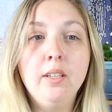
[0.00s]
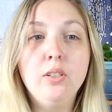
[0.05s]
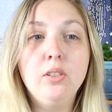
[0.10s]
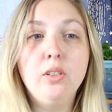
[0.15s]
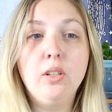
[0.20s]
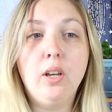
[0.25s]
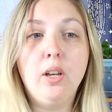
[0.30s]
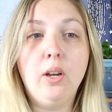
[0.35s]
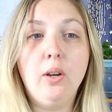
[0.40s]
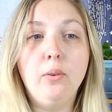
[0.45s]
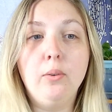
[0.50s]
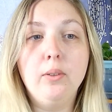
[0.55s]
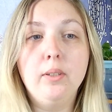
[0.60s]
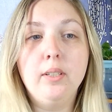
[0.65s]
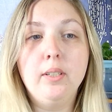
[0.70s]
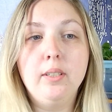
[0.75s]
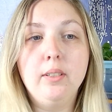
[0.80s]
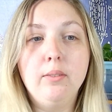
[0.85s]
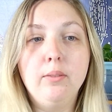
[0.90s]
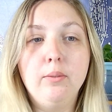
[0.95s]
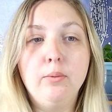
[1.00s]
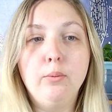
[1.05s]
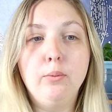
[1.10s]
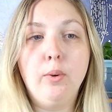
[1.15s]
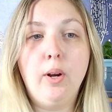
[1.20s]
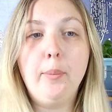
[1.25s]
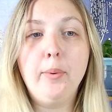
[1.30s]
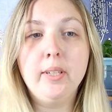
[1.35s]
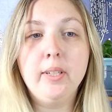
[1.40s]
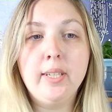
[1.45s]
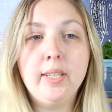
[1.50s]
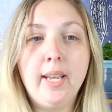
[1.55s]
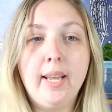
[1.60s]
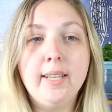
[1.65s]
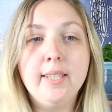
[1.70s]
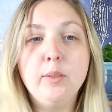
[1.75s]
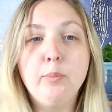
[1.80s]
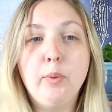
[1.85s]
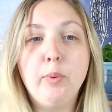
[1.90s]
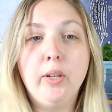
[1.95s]
So Robert
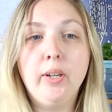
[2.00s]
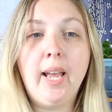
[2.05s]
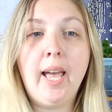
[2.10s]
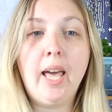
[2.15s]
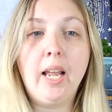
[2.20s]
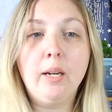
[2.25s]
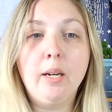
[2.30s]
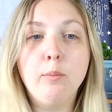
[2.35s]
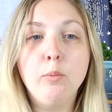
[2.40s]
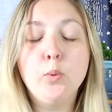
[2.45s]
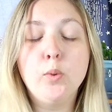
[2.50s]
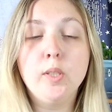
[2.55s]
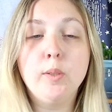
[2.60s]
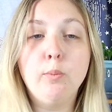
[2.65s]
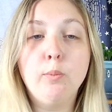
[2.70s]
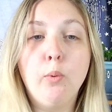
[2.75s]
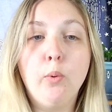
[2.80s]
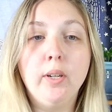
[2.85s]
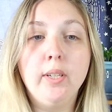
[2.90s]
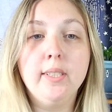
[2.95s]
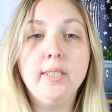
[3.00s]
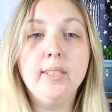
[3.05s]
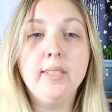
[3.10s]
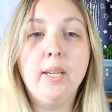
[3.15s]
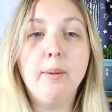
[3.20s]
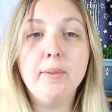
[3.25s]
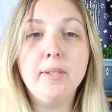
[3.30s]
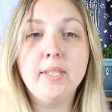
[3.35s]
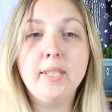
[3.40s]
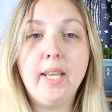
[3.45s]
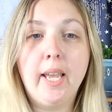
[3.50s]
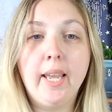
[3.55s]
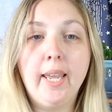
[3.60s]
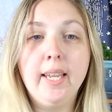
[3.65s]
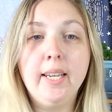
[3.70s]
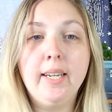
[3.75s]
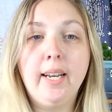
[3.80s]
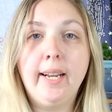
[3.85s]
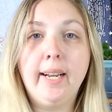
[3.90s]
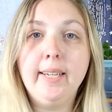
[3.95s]
Dennis Blair Adams was born December
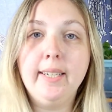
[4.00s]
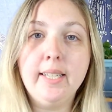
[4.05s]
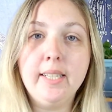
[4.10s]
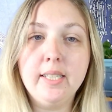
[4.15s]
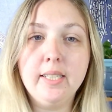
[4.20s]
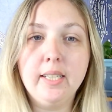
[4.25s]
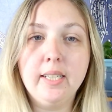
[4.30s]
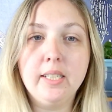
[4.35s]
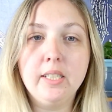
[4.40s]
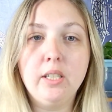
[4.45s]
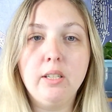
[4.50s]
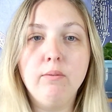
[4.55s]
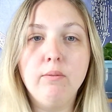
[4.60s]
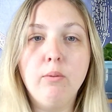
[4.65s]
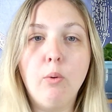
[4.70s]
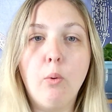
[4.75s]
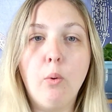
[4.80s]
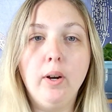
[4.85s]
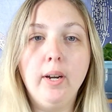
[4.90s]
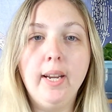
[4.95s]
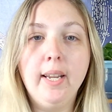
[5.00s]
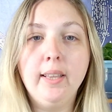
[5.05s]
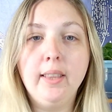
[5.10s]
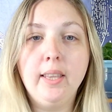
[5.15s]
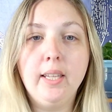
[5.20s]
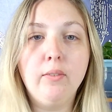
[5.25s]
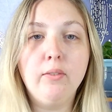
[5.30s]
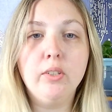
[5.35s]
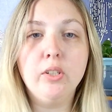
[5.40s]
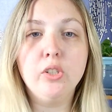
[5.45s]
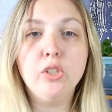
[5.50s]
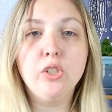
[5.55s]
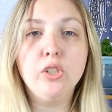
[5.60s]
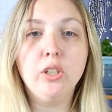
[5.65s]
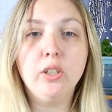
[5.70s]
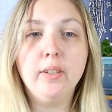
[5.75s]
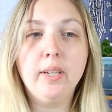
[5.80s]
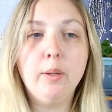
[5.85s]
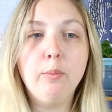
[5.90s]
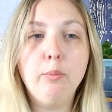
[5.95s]
2nd, 1964 and lived in
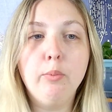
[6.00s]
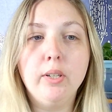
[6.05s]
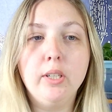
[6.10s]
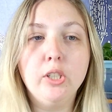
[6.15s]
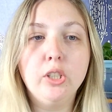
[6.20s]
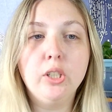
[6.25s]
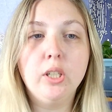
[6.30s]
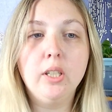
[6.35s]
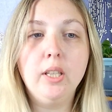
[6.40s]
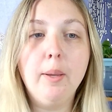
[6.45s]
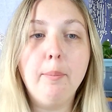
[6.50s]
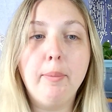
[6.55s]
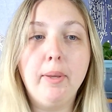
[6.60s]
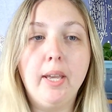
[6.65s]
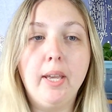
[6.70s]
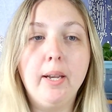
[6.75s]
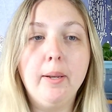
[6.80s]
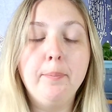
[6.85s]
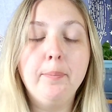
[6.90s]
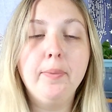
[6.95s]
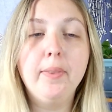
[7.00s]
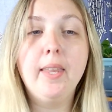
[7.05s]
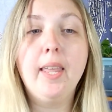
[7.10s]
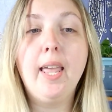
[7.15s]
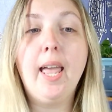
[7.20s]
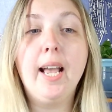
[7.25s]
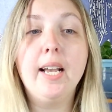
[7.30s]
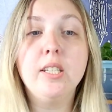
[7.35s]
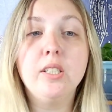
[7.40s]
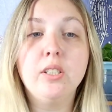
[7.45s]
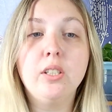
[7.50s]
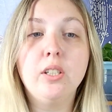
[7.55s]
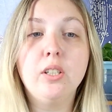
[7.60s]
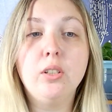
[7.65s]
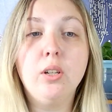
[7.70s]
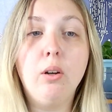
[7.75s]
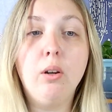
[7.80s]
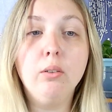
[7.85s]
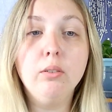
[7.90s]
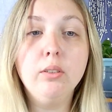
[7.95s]
Surrey, British Columbia. As an
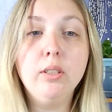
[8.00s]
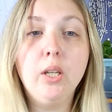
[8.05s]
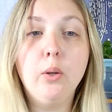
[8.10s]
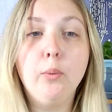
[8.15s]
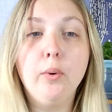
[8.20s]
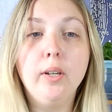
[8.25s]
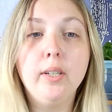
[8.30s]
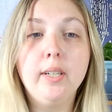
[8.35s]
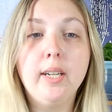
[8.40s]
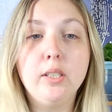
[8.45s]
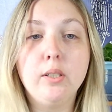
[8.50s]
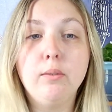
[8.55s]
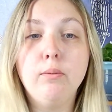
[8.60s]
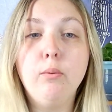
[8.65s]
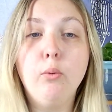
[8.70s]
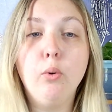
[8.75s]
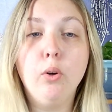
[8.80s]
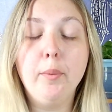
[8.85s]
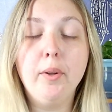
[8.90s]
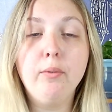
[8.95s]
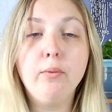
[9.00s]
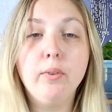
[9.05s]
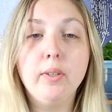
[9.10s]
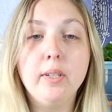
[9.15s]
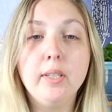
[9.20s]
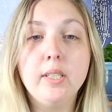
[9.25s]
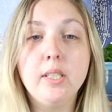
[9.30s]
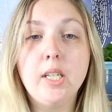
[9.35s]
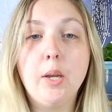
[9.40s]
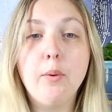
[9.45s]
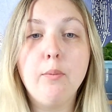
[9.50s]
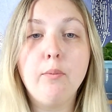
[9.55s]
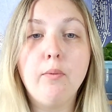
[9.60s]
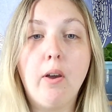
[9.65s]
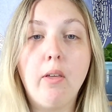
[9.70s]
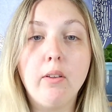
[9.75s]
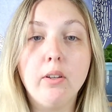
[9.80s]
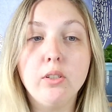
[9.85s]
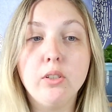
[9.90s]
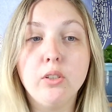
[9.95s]
adult, he worked as a foreman for his
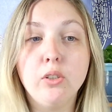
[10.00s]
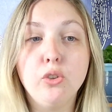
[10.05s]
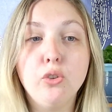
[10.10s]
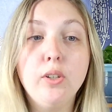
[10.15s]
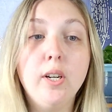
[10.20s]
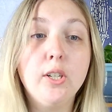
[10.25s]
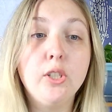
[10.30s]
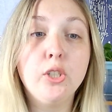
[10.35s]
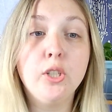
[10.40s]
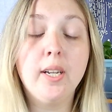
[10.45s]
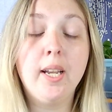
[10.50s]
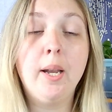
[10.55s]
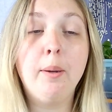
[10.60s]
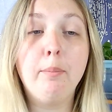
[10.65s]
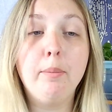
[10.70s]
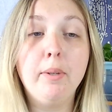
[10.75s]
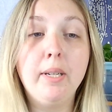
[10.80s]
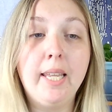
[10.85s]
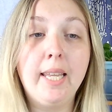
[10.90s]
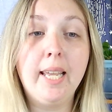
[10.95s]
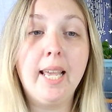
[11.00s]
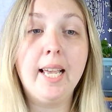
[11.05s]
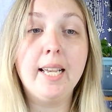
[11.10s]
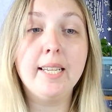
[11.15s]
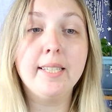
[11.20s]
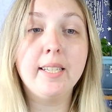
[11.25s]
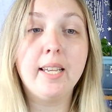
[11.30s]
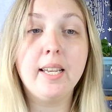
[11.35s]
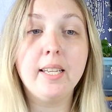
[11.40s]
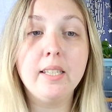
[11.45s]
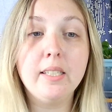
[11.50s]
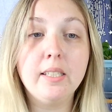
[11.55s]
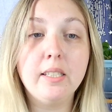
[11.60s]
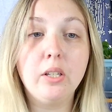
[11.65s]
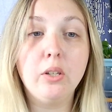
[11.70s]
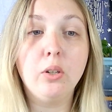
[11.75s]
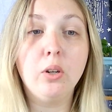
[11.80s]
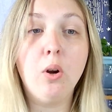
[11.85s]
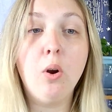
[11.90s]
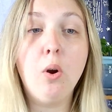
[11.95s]
stepfather's construction company, SS
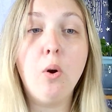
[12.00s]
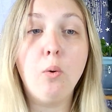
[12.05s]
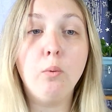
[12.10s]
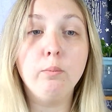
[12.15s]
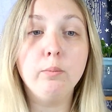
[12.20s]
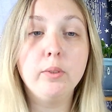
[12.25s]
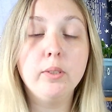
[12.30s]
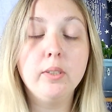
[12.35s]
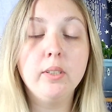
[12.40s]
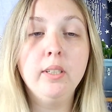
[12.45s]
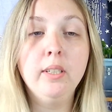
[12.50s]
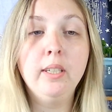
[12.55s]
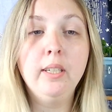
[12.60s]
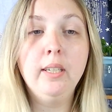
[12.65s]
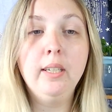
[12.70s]
Cedar Homes.